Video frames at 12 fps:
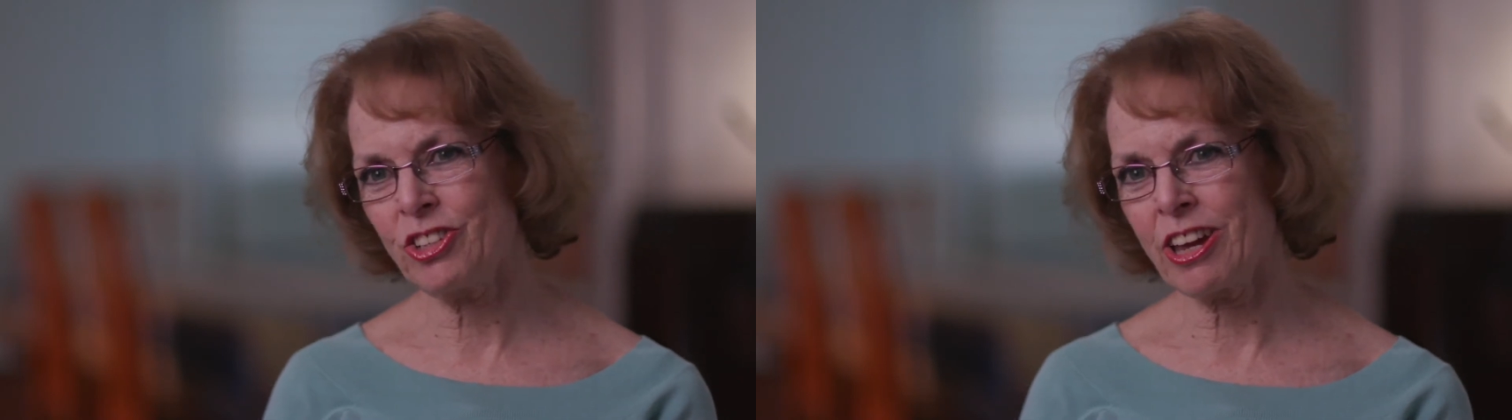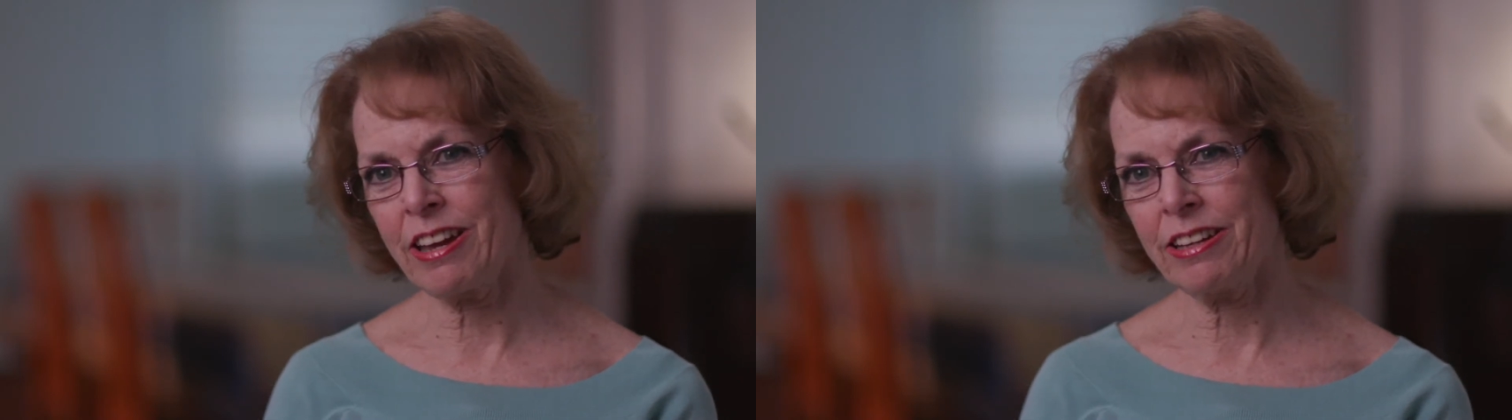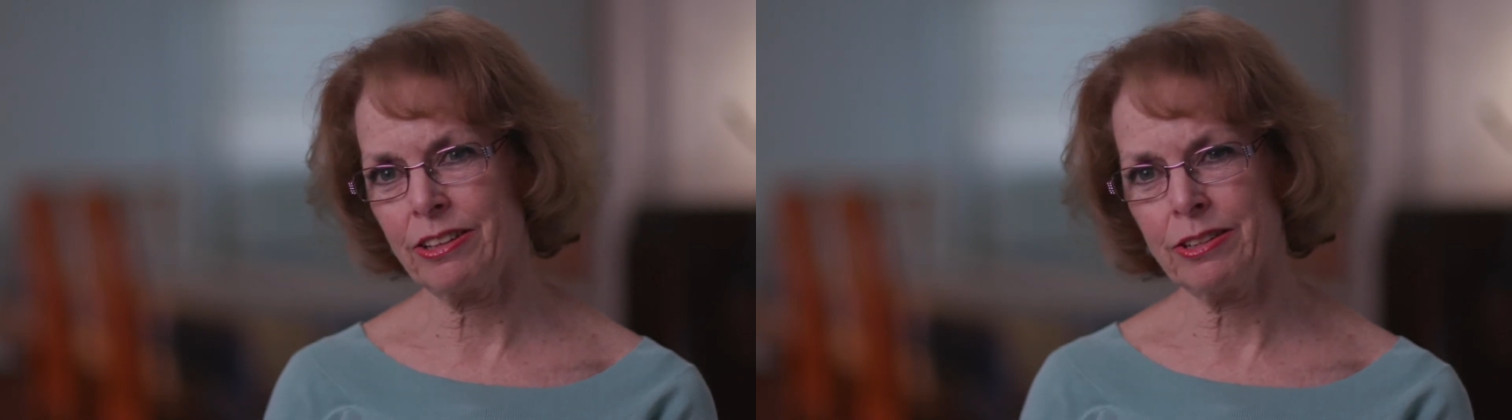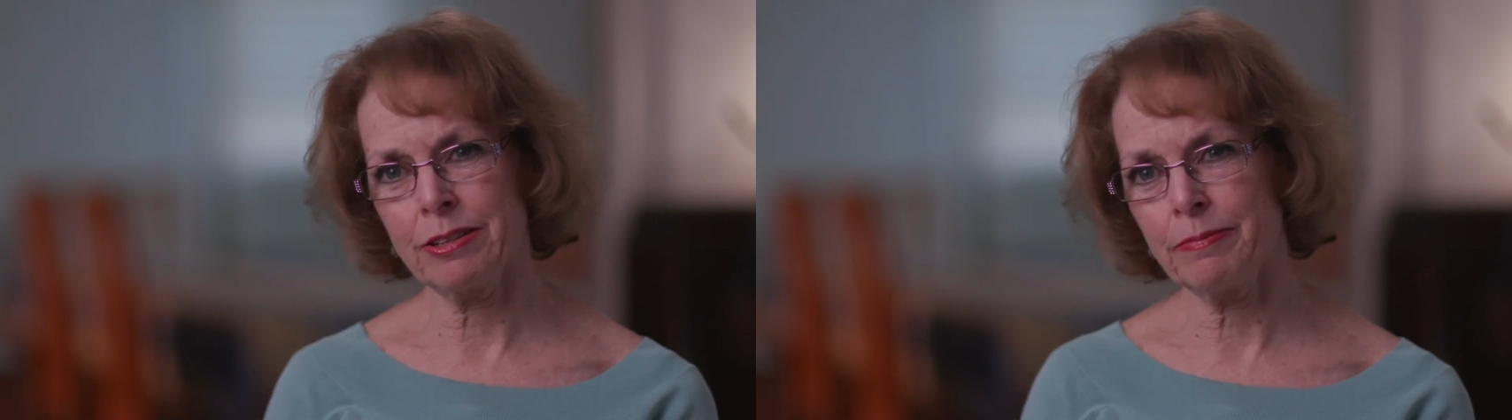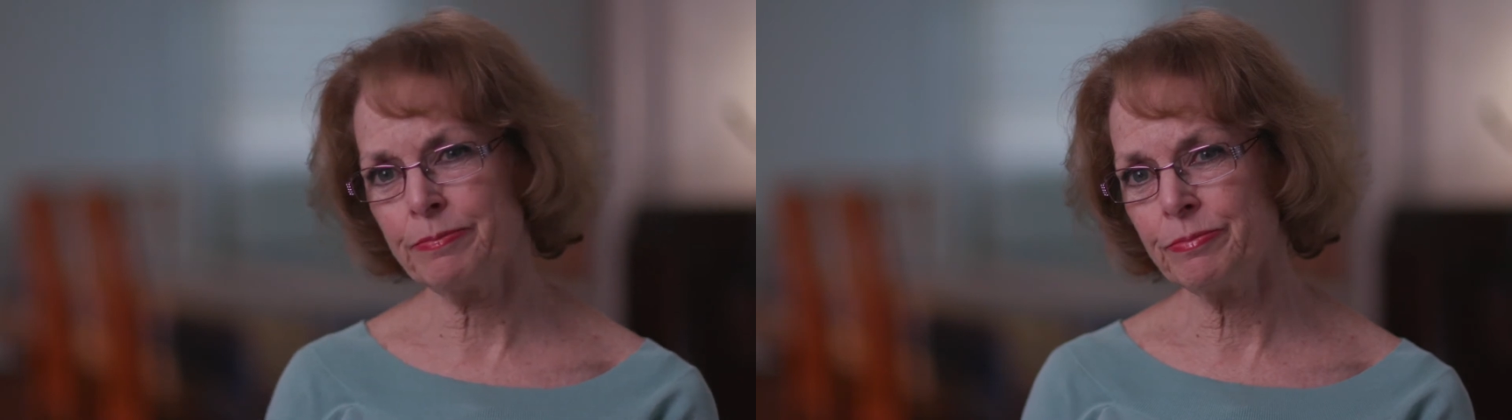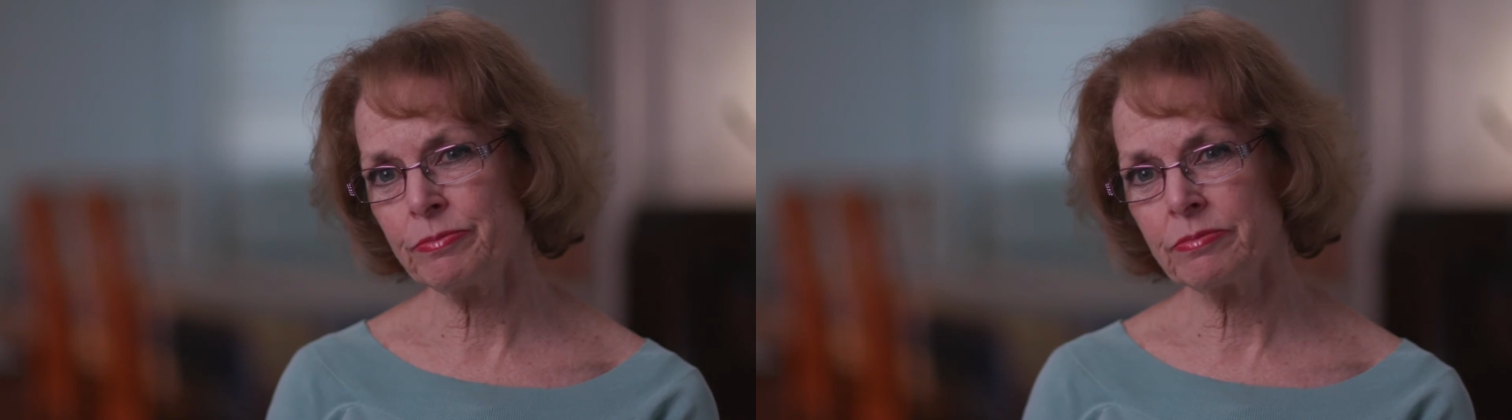child.
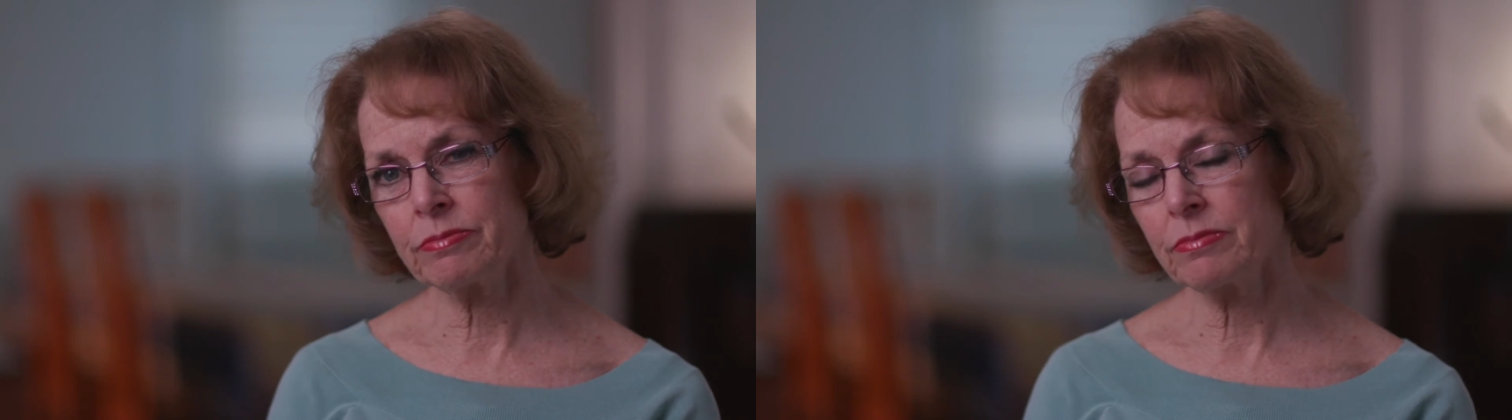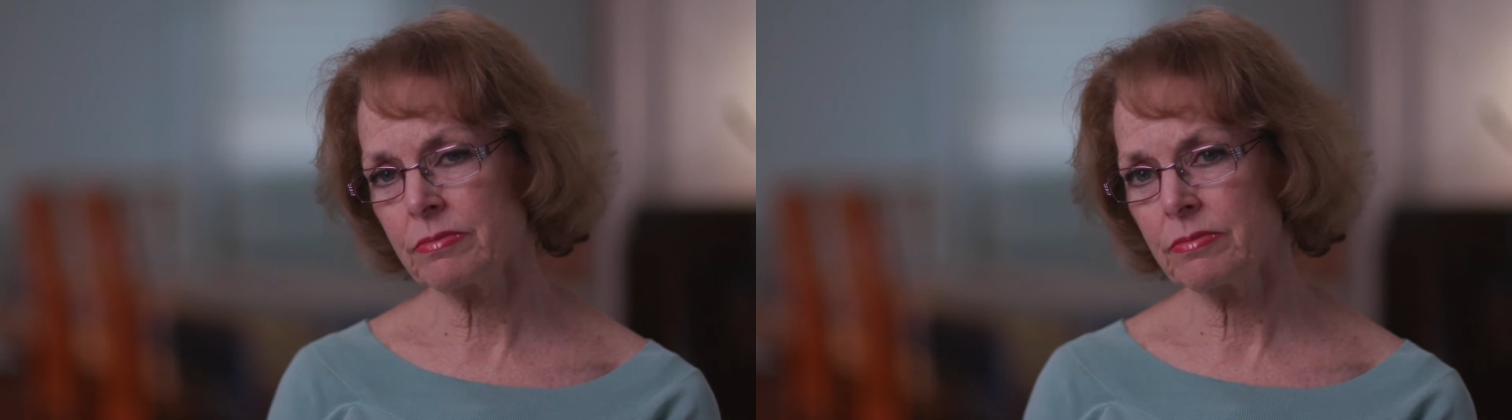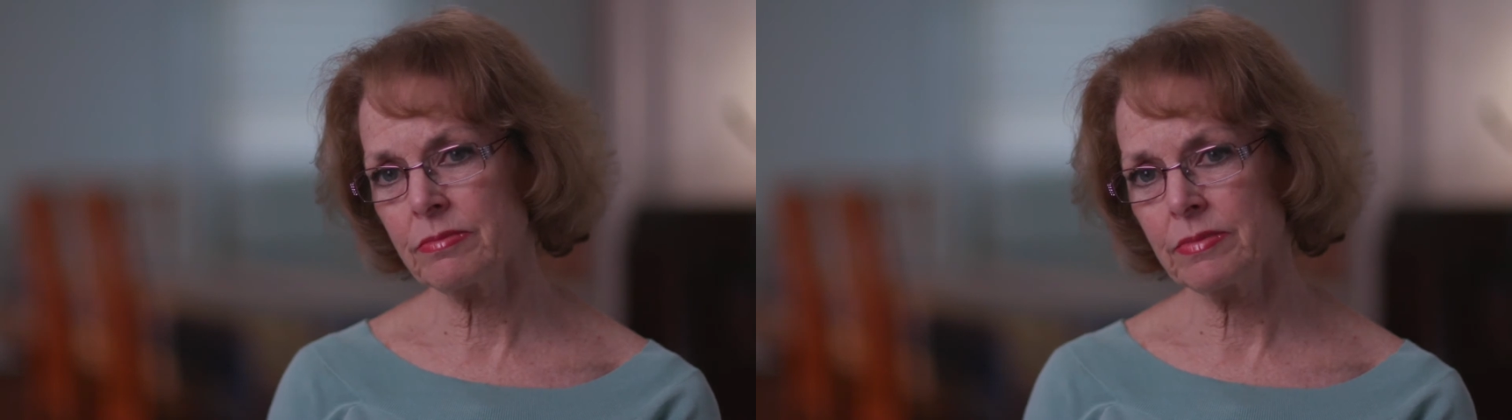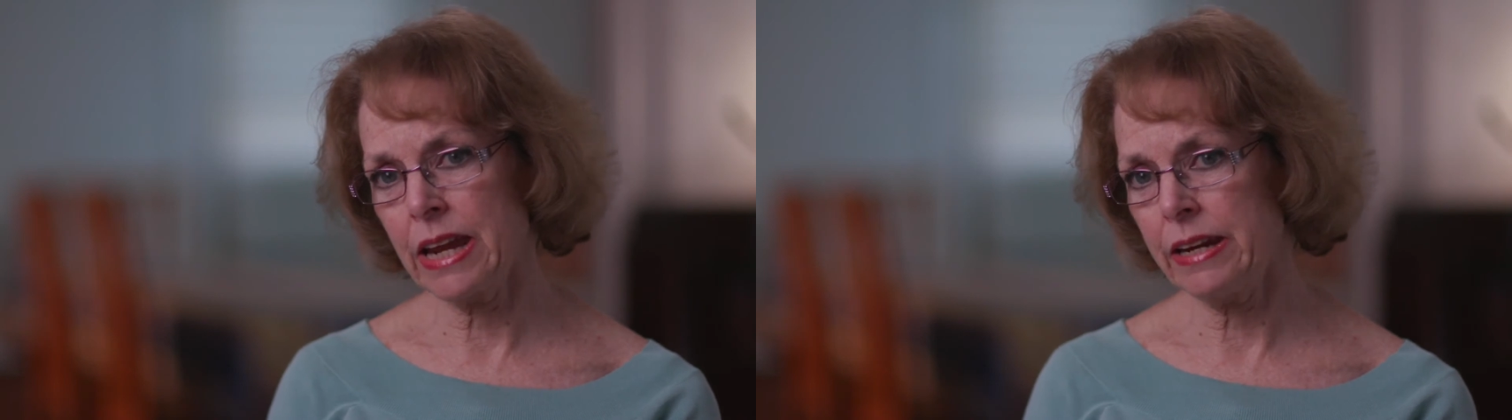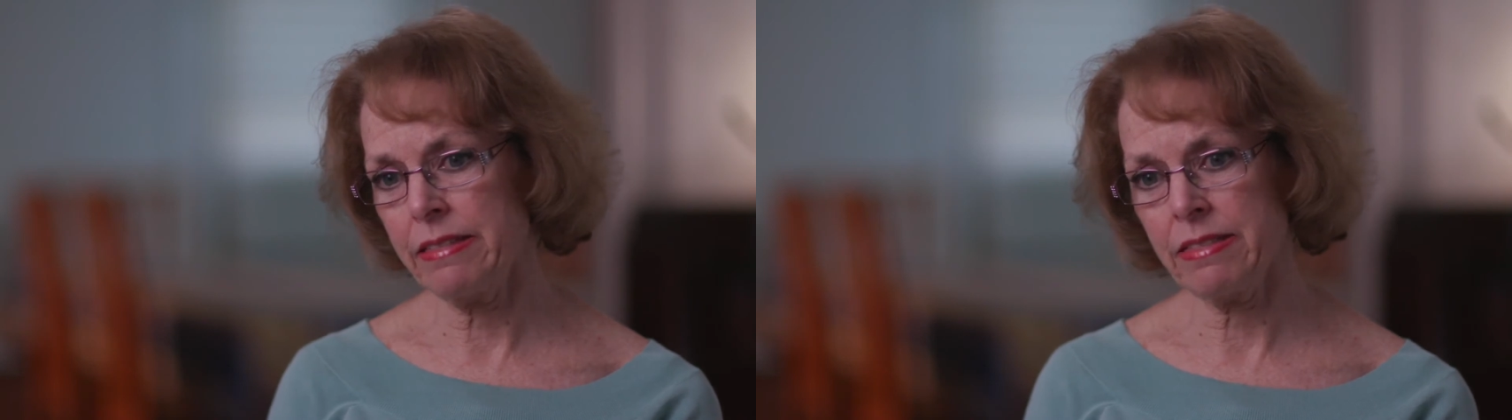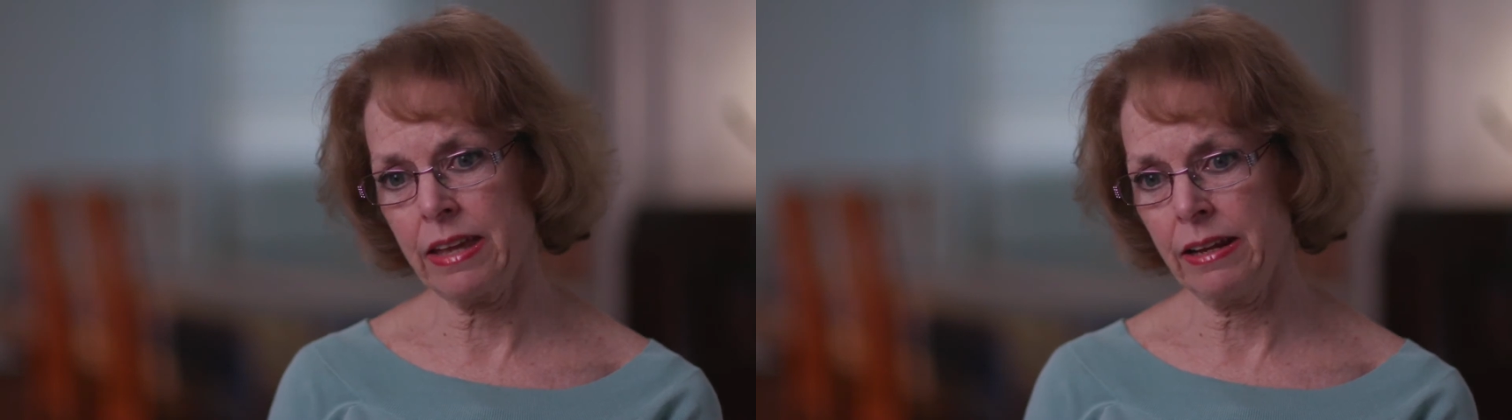
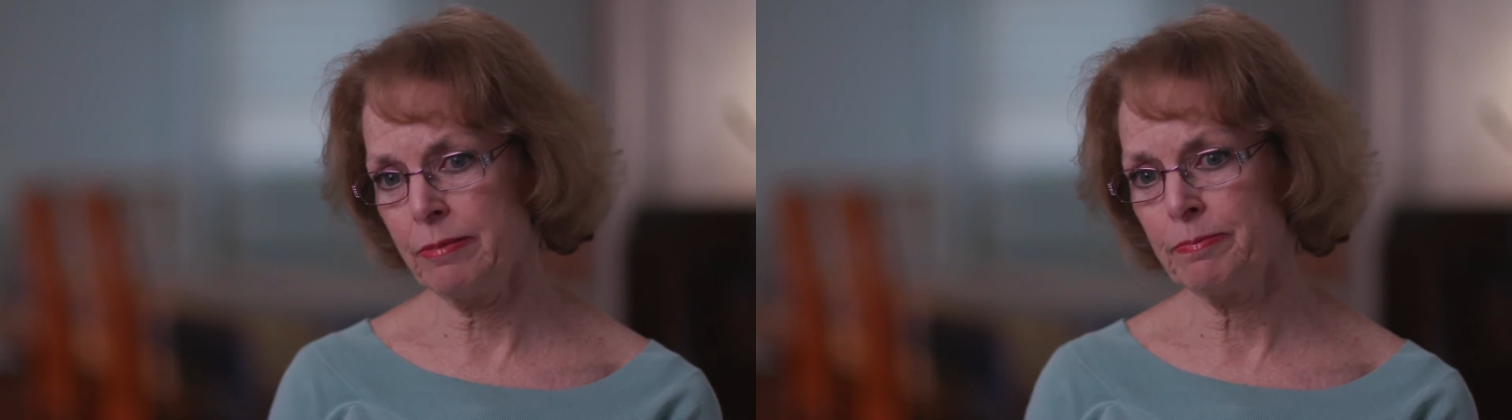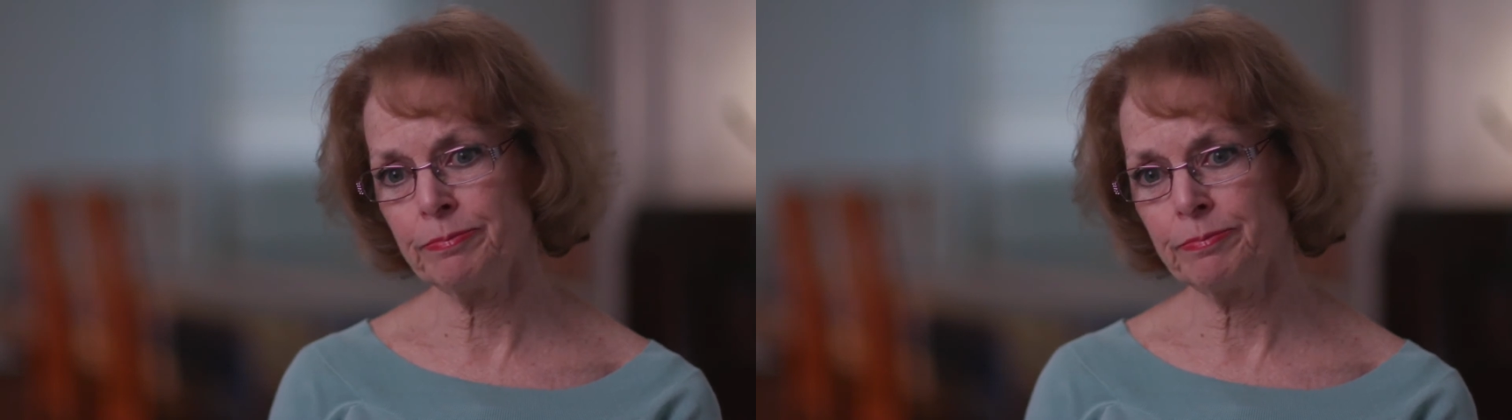Anything.